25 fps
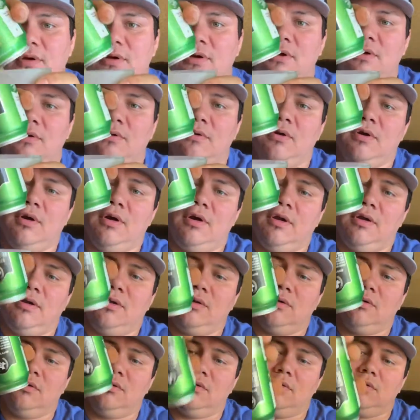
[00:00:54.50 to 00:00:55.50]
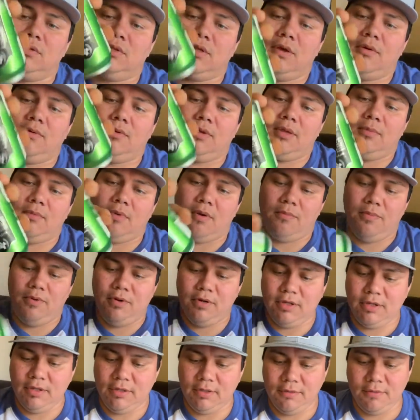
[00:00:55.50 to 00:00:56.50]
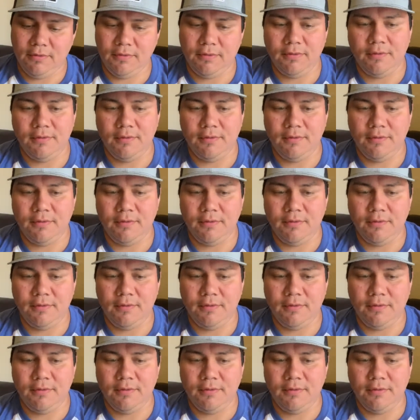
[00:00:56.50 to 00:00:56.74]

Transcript: All right, that one came out pretty good.